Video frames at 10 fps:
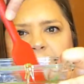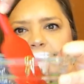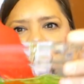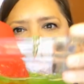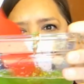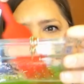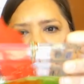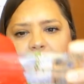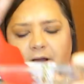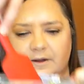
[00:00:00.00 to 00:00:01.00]
It's really
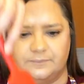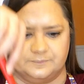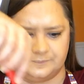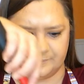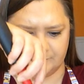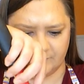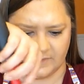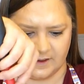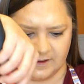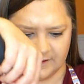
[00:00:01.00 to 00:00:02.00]

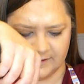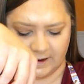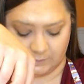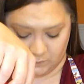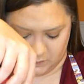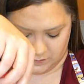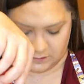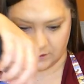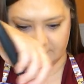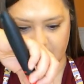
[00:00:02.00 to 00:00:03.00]
not, ooh,
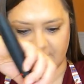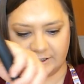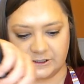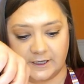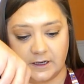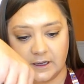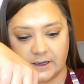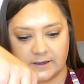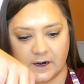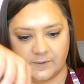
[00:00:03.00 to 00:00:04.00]
I splashed it.
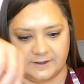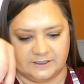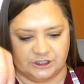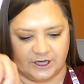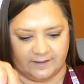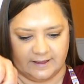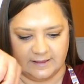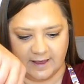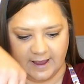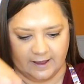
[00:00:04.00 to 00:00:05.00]
Not really
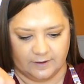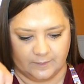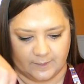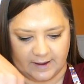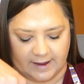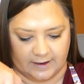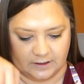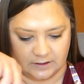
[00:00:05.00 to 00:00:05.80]
jelly-like, but